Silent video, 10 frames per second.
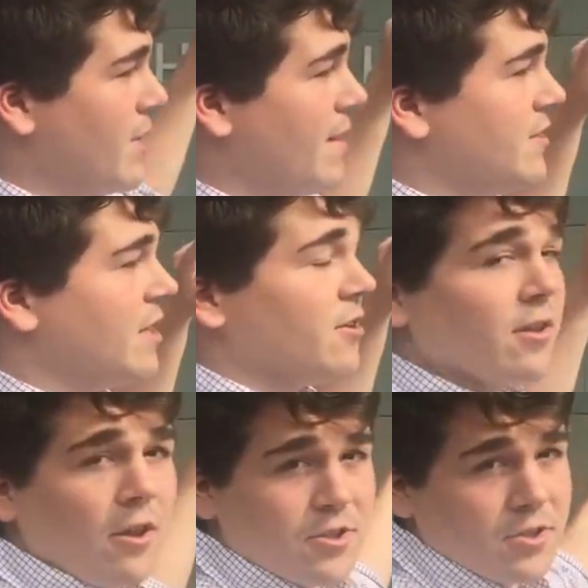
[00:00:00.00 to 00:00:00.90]
we have
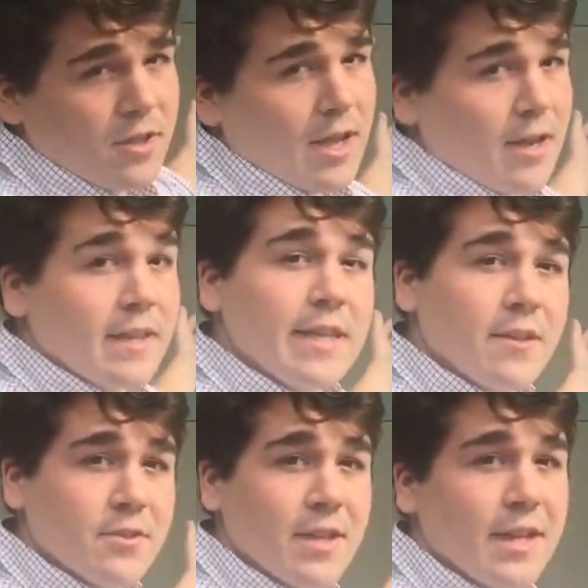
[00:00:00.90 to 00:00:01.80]
another larger lot on the
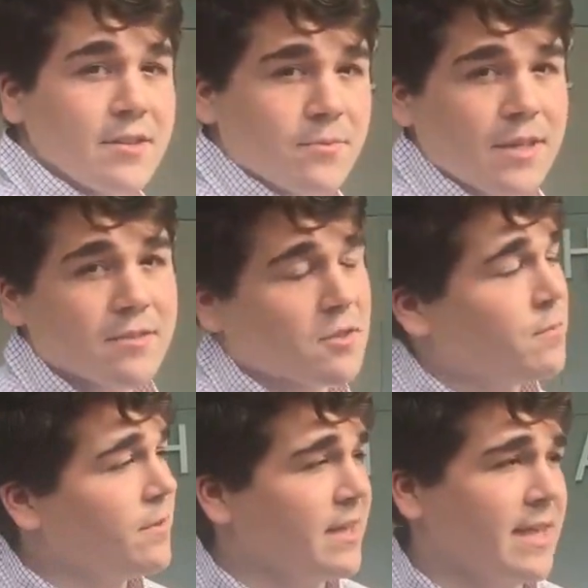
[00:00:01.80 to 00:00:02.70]
other side as well. So
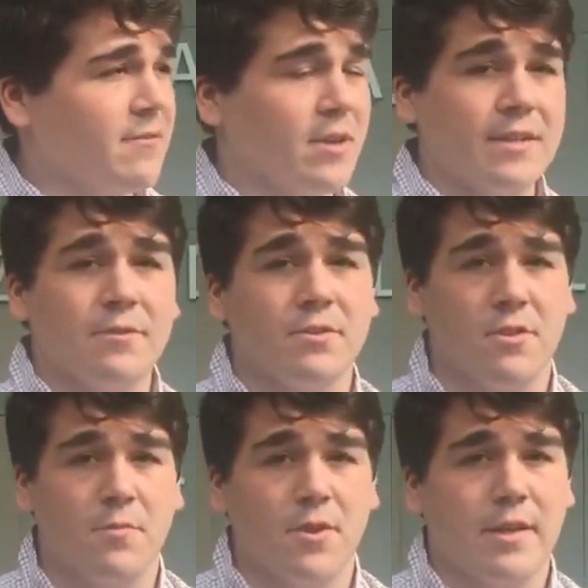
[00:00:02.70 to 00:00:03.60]
plenty of resident
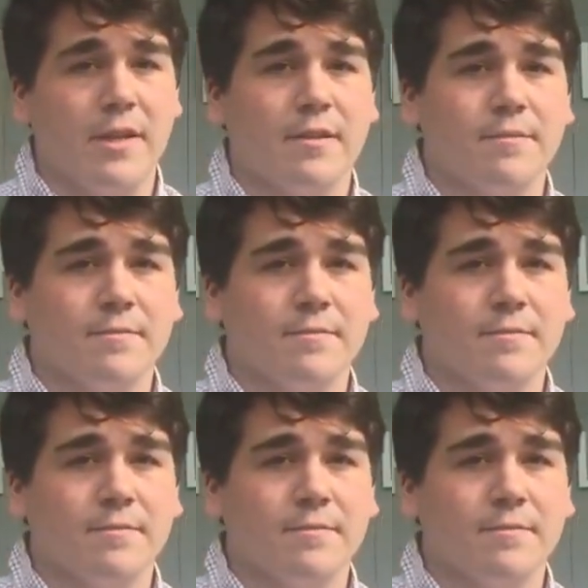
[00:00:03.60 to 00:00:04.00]
reserve parking.